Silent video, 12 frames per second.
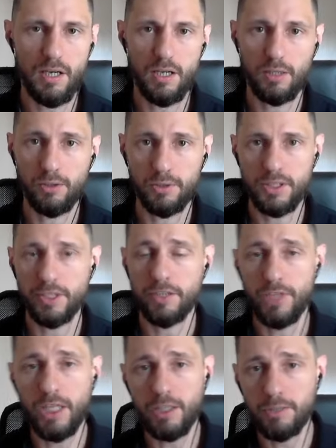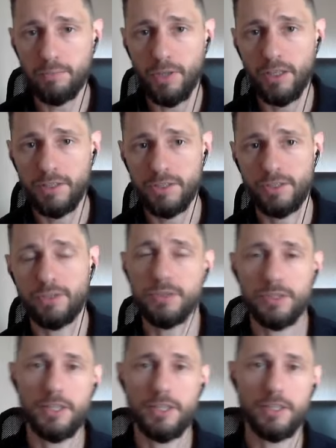looks like a valid policy,
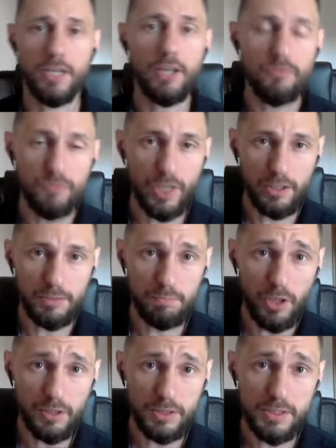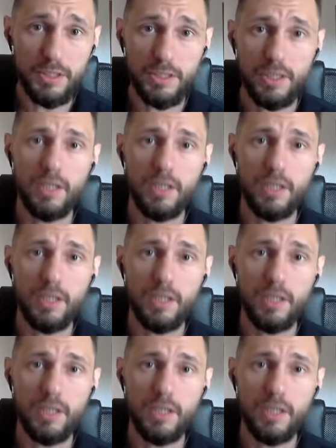looks like an invalid policy.